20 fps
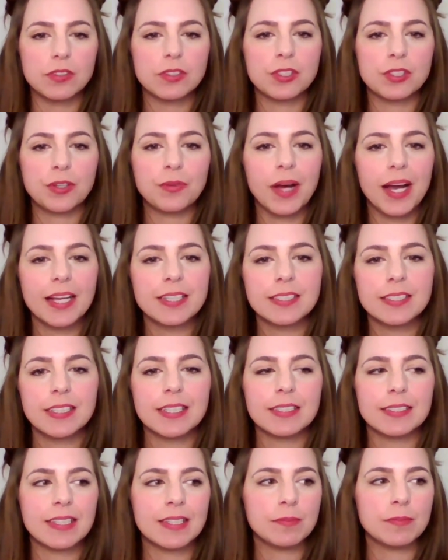So as an
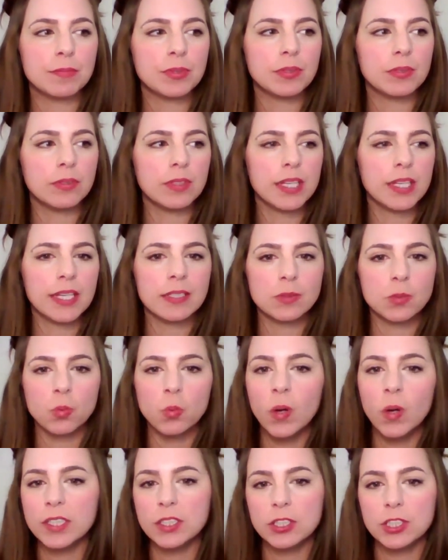example, it's
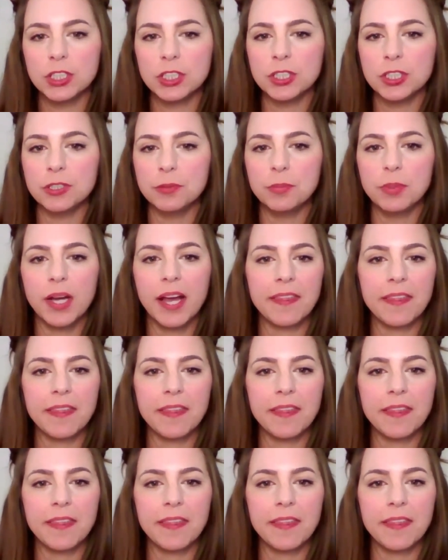one tube